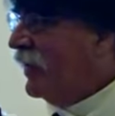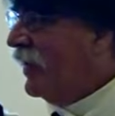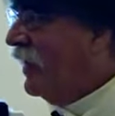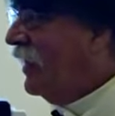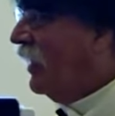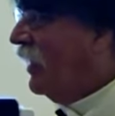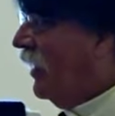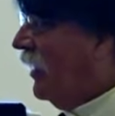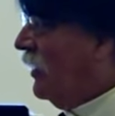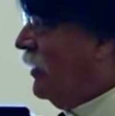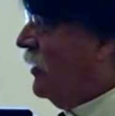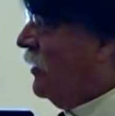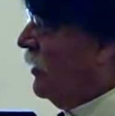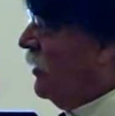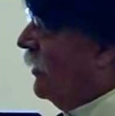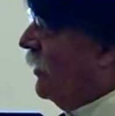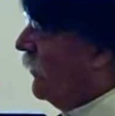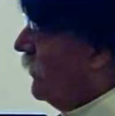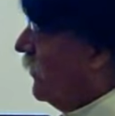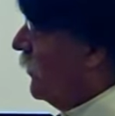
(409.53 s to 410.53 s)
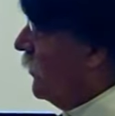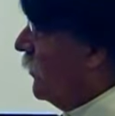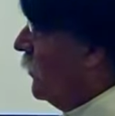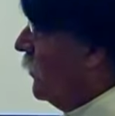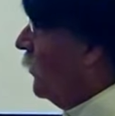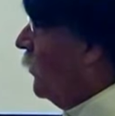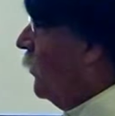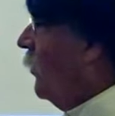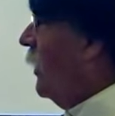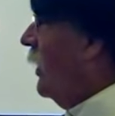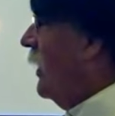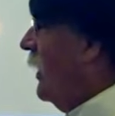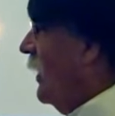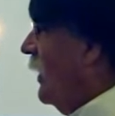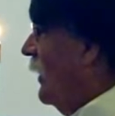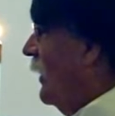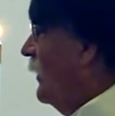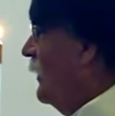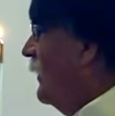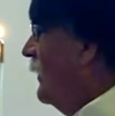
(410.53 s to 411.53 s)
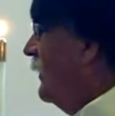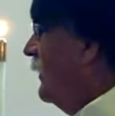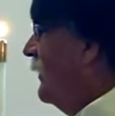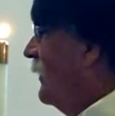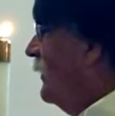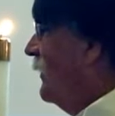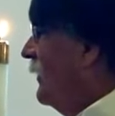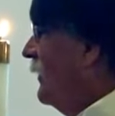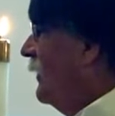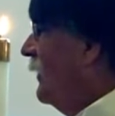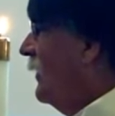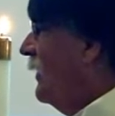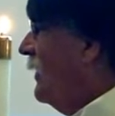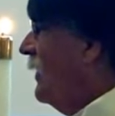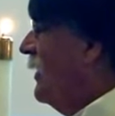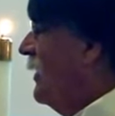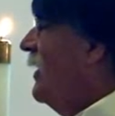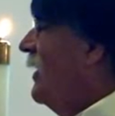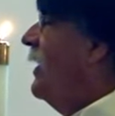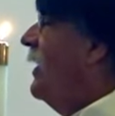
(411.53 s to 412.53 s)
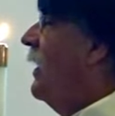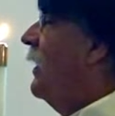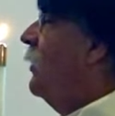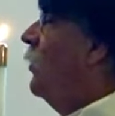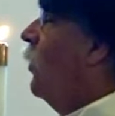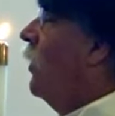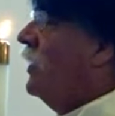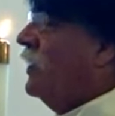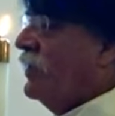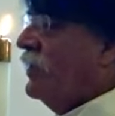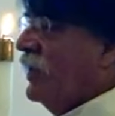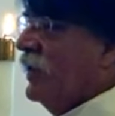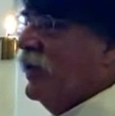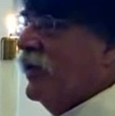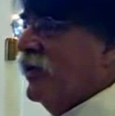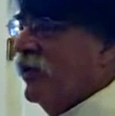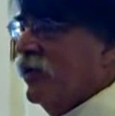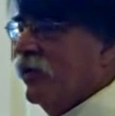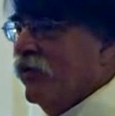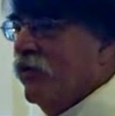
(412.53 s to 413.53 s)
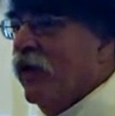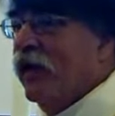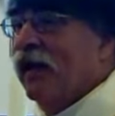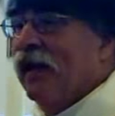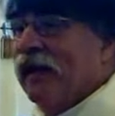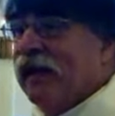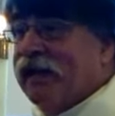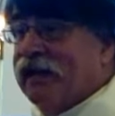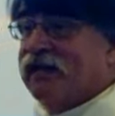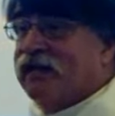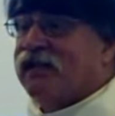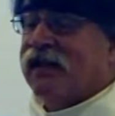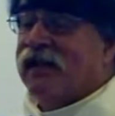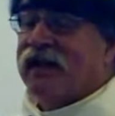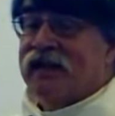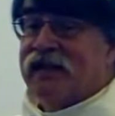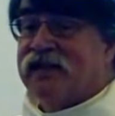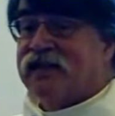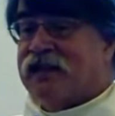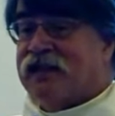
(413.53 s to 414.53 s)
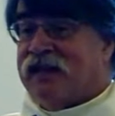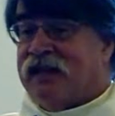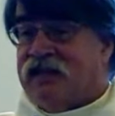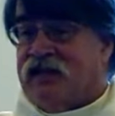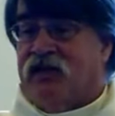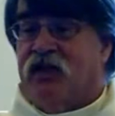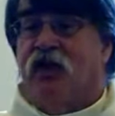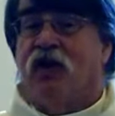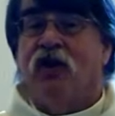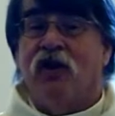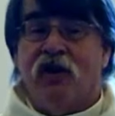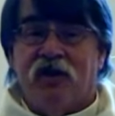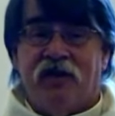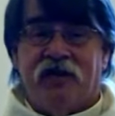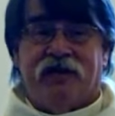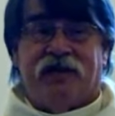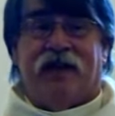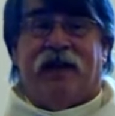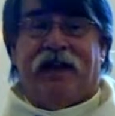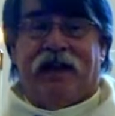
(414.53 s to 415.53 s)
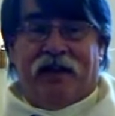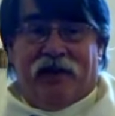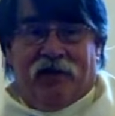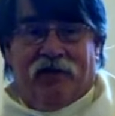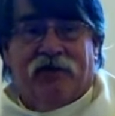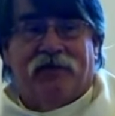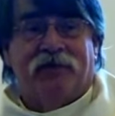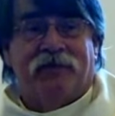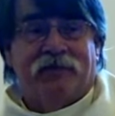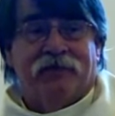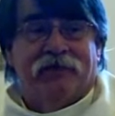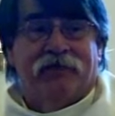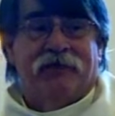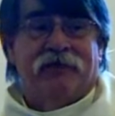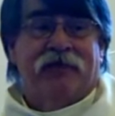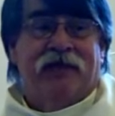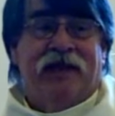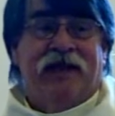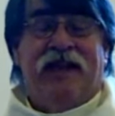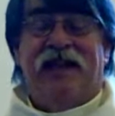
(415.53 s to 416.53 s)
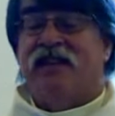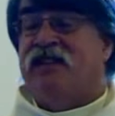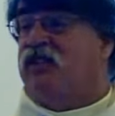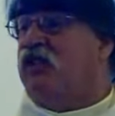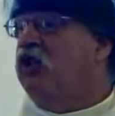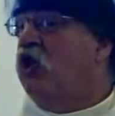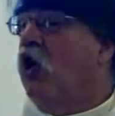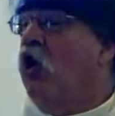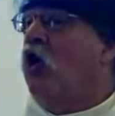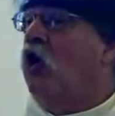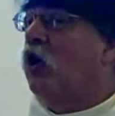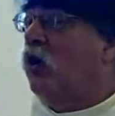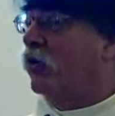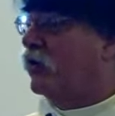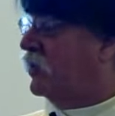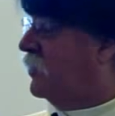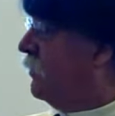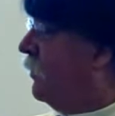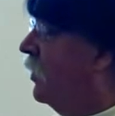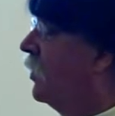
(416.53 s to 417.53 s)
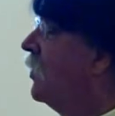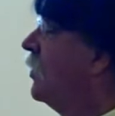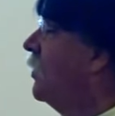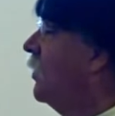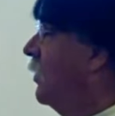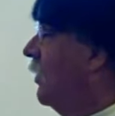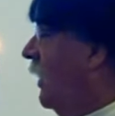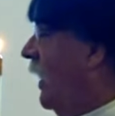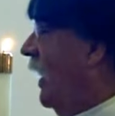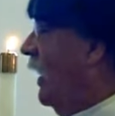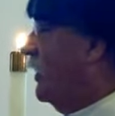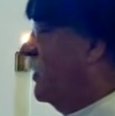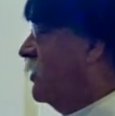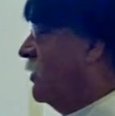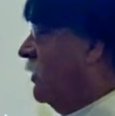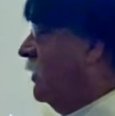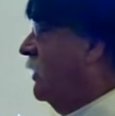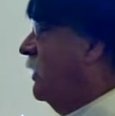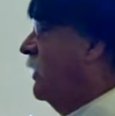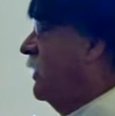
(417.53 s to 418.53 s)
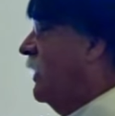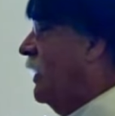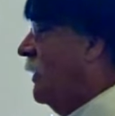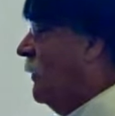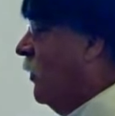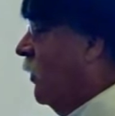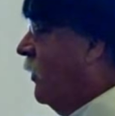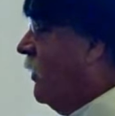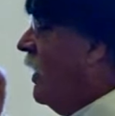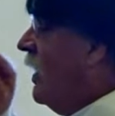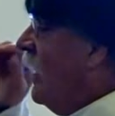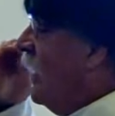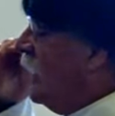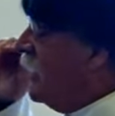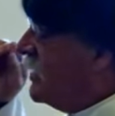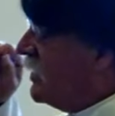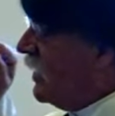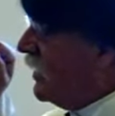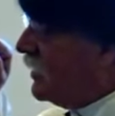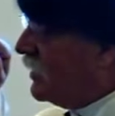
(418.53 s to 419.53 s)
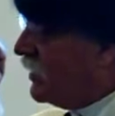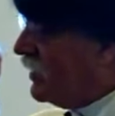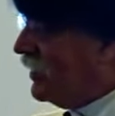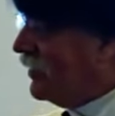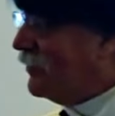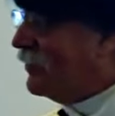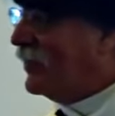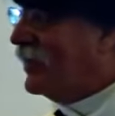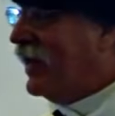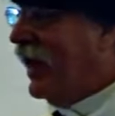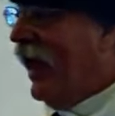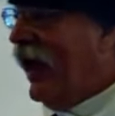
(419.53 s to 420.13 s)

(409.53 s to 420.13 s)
it another way. And what does he do? He sends his guard down, his guards, plural actually in the Hebrew, he sends them